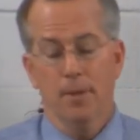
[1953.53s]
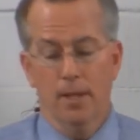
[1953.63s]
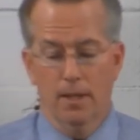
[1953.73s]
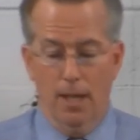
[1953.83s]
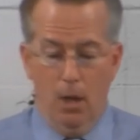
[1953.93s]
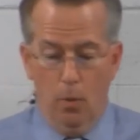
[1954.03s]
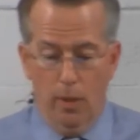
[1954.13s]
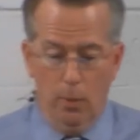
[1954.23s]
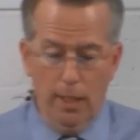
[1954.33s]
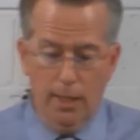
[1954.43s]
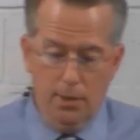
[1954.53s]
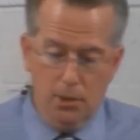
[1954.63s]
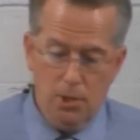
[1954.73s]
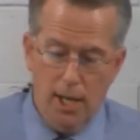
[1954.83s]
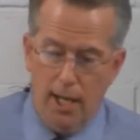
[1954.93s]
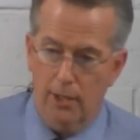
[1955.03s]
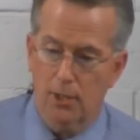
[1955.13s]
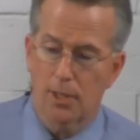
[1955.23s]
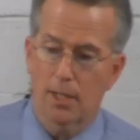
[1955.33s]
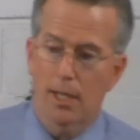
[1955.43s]
Now, we read in this
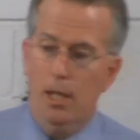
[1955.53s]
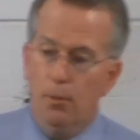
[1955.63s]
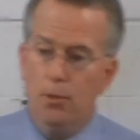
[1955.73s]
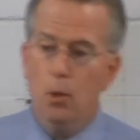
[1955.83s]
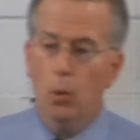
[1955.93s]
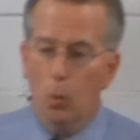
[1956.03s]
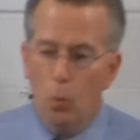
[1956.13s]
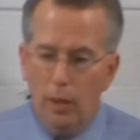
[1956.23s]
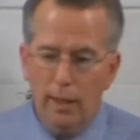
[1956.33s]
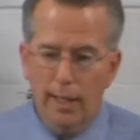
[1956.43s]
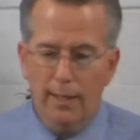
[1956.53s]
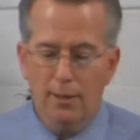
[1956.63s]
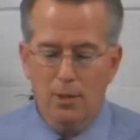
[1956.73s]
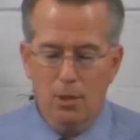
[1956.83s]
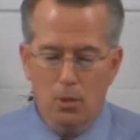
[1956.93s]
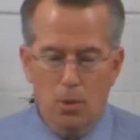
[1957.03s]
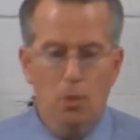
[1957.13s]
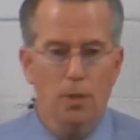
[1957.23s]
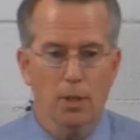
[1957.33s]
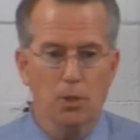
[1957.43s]
text that if you are willing to
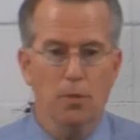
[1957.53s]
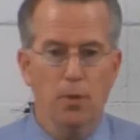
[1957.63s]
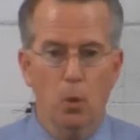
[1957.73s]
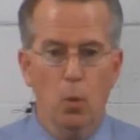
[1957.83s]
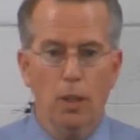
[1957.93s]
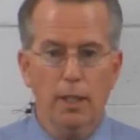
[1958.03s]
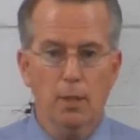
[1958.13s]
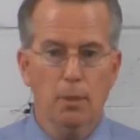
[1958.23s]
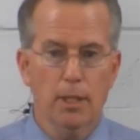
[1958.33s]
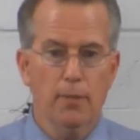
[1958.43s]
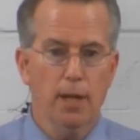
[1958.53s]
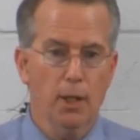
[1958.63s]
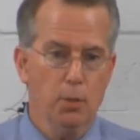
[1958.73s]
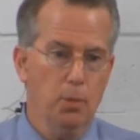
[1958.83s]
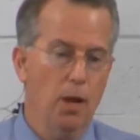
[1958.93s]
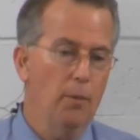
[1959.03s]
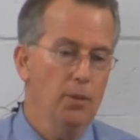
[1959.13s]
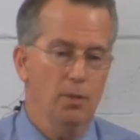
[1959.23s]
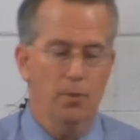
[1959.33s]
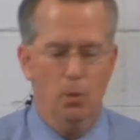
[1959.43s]
do this, if you're willing to believe God's
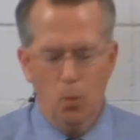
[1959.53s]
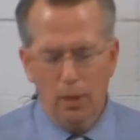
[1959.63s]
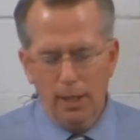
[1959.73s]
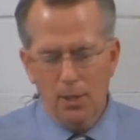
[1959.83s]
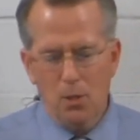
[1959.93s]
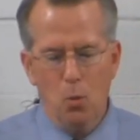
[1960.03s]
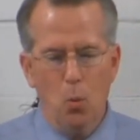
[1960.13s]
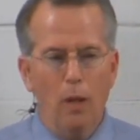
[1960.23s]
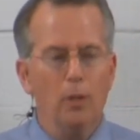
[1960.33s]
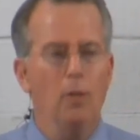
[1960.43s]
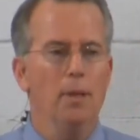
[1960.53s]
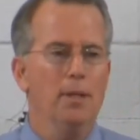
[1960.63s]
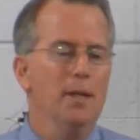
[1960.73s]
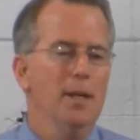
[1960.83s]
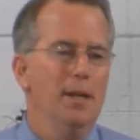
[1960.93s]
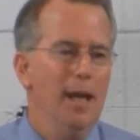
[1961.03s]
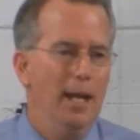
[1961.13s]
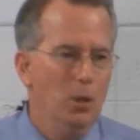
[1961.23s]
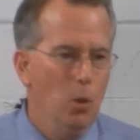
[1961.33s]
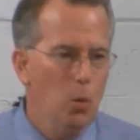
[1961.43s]
promise, if you're willing to welcome it,
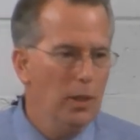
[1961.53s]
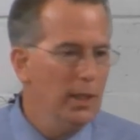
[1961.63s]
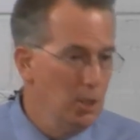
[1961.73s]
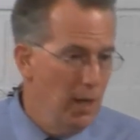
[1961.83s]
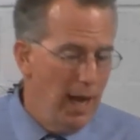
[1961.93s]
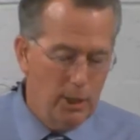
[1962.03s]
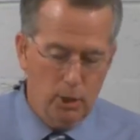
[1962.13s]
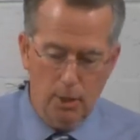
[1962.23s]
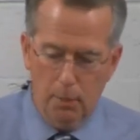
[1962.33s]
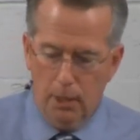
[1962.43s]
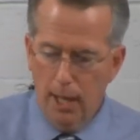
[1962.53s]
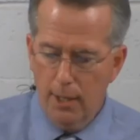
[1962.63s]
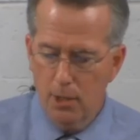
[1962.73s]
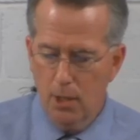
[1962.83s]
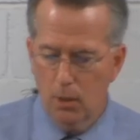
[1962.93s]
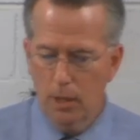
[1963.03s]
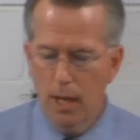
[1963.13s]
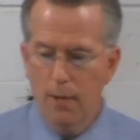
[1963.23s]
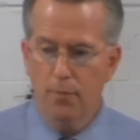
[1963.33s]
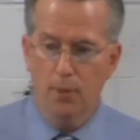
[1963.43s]
and you're willing to actually apply it to your
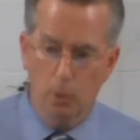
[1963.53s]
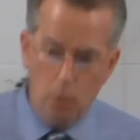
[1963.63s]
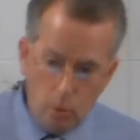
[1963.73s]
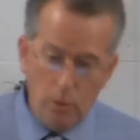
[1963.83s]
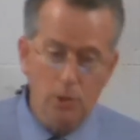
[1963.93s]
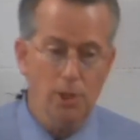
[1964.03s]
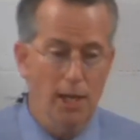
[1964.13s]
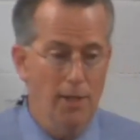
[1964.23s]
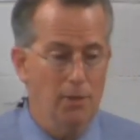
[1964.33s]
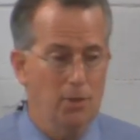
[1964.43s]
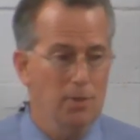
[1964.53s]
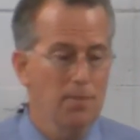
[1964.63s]
life, the Lord says